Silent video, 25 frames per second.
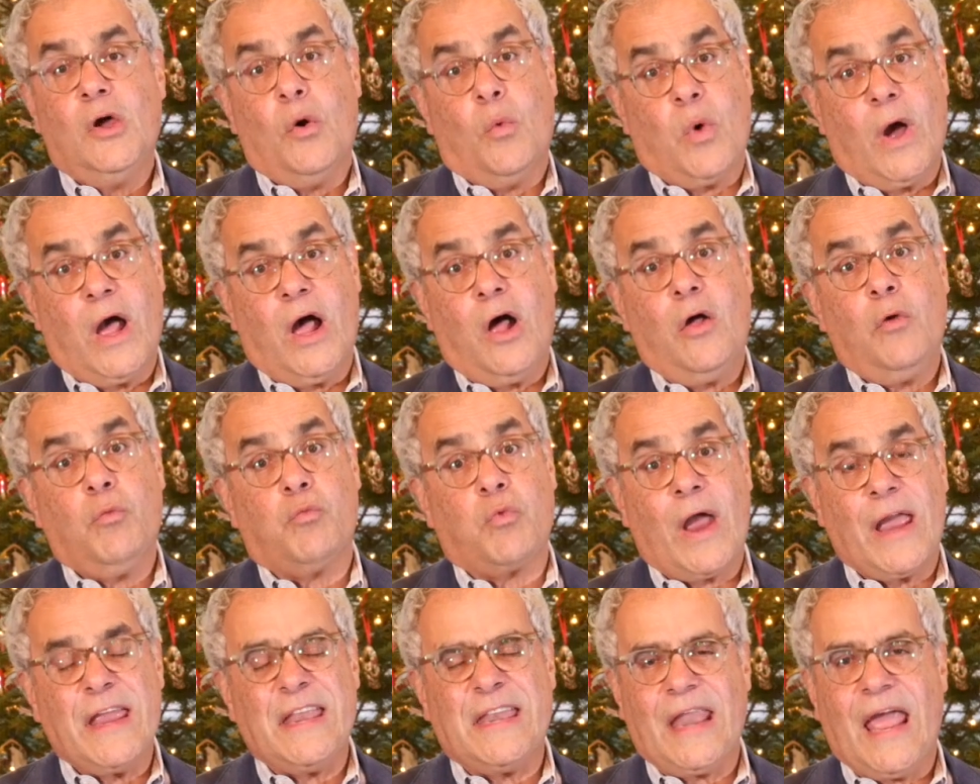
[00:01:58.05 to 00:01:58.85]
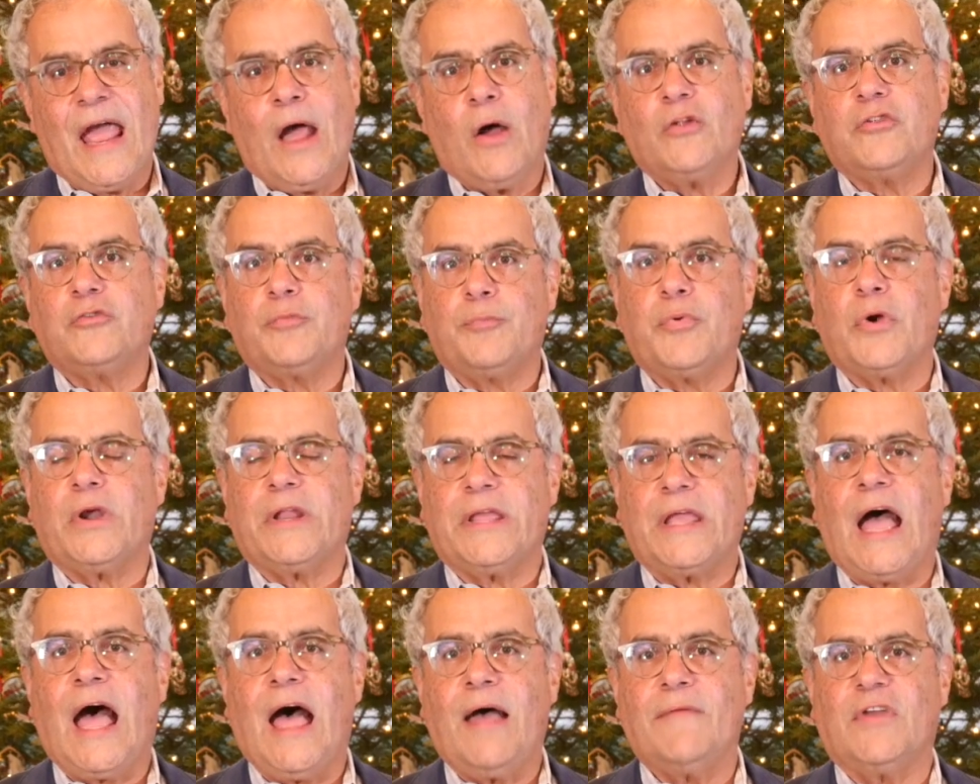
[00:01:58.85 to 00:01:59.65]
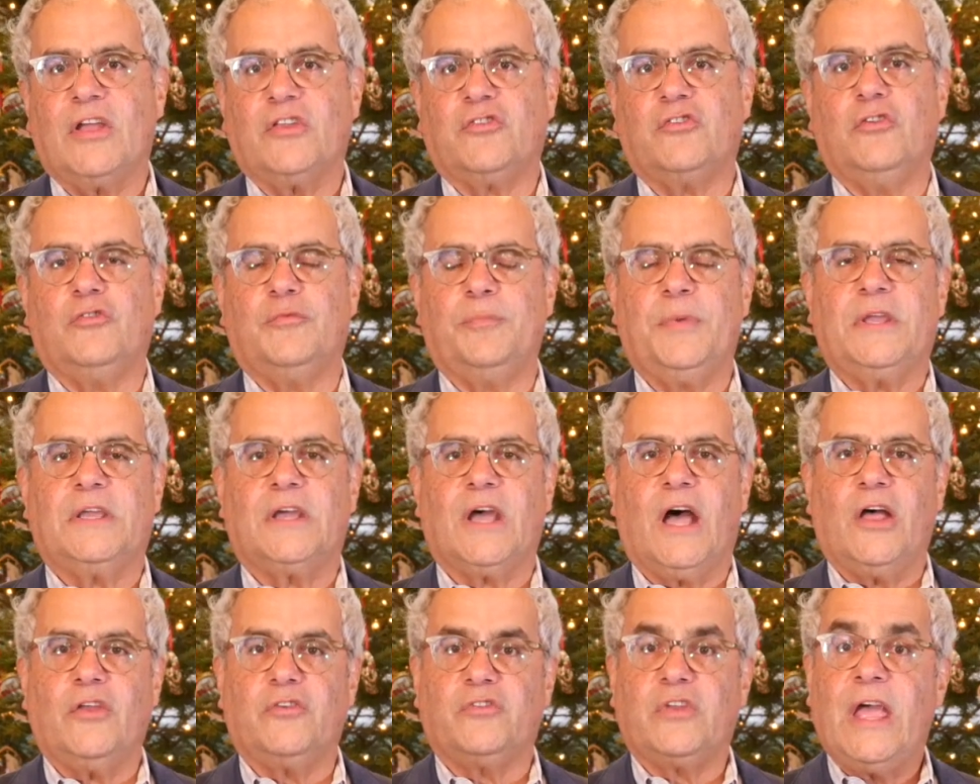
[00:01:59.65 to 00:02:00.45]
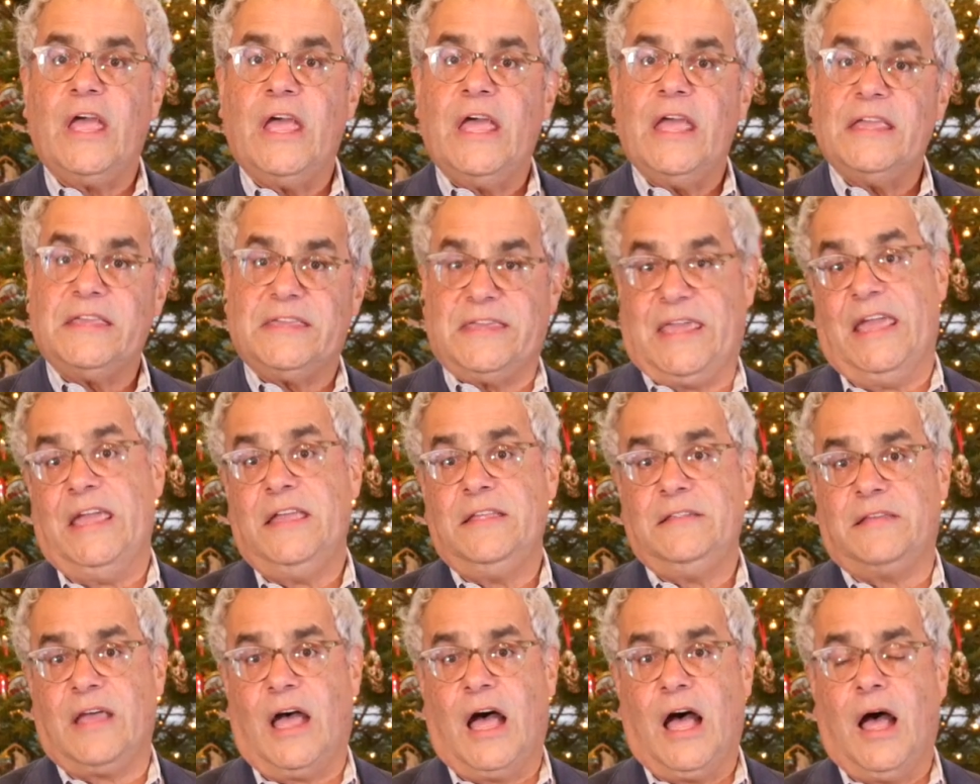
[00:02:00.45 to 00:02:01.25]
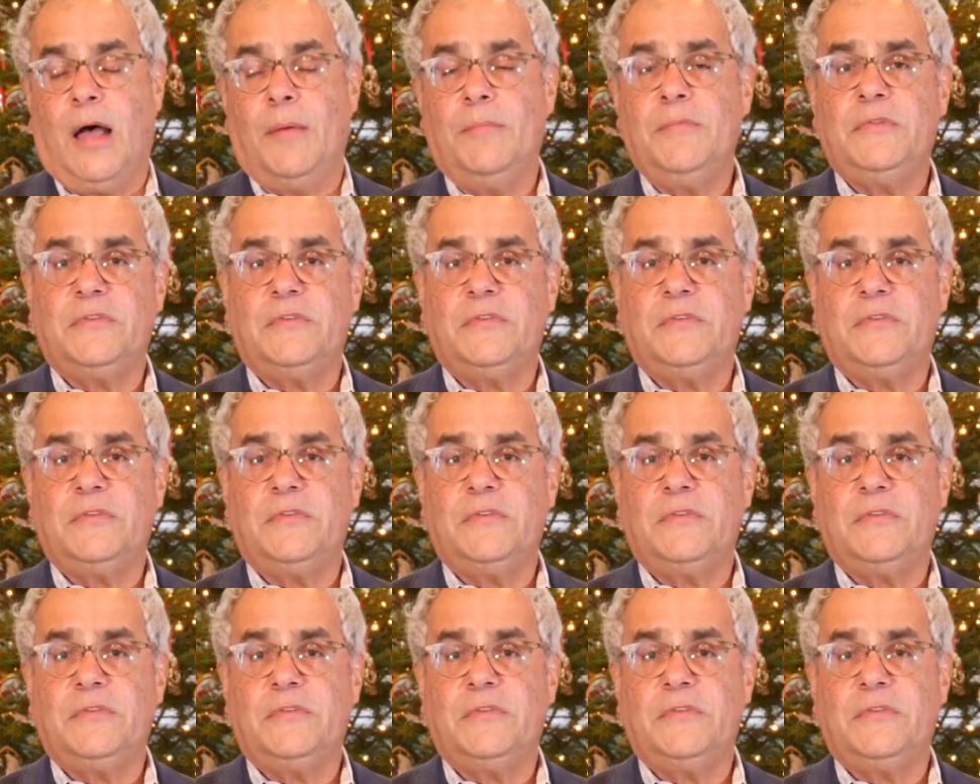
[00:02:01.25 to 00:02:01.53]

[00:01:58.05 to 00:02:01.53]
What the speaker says: Well, right now it's pretty obvious. It's because King Tom,